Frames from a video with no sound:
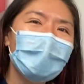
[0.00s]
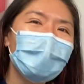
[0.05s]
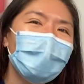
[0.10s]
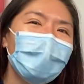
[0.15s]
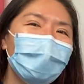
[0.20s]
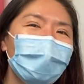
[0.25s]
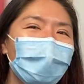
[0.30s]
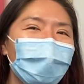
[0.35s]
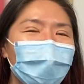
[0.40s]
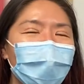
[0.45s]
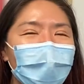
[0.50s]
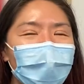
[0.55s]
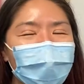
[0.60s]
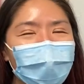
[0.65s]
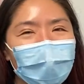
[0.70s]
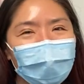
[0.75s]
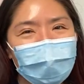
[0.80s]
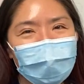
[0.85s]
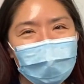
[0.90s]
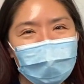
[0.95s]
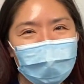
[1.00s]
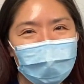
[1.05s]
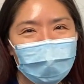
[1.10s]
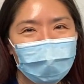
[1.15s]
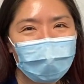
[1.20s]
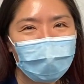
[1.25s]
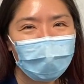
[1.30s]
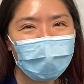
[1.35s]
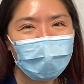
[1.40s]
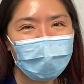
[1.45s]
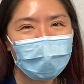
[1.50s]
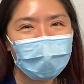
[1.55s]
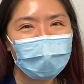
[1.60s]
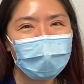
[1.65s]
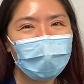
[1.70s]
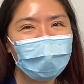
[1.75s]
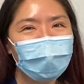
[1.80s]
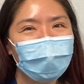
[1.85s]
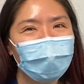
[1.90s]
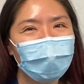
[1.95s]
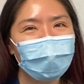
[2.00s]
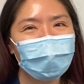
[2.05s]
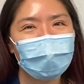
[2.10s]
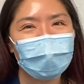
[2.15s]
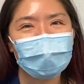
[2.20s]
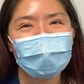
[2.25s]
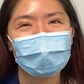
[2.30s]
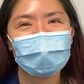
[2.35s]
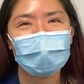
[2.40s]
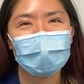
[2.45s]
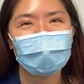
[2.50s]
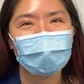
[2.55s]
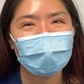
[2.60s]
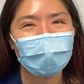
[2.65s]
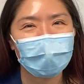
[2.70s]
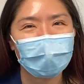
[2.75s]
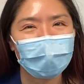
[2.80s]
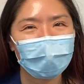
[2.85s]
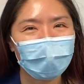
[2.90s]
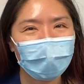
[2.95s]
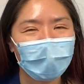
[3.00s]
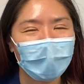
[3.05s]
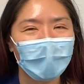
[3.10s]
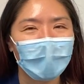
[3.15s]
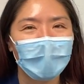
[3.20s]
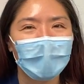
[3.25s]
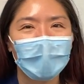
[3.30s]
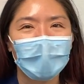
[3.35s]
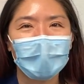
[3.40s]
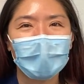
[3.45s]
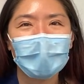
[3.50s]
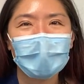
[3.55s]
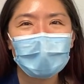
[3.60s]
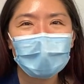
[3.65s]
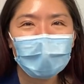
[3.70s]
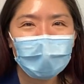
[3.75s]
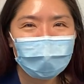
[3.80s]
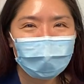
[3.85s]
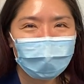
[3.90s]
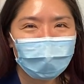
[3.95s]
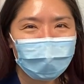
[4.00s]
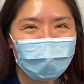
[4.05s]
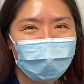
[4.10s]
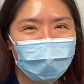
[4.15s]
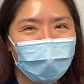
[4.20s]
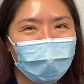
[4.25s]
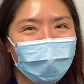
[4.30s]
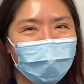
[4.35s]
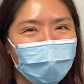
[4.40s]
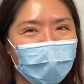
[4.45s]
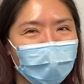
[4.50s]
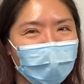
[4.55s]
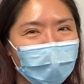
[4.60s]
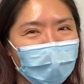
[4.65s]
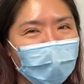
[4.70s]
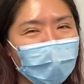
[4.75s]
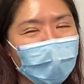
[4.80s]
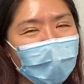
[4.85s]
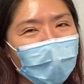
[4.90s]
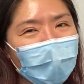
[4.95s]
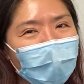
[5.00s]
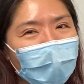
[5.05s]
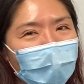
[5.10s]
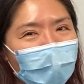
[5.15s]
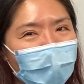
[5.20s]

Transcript: Hey everyone, it's Dr. Shirley here at Level Up Integrative Health. I am so lucky. I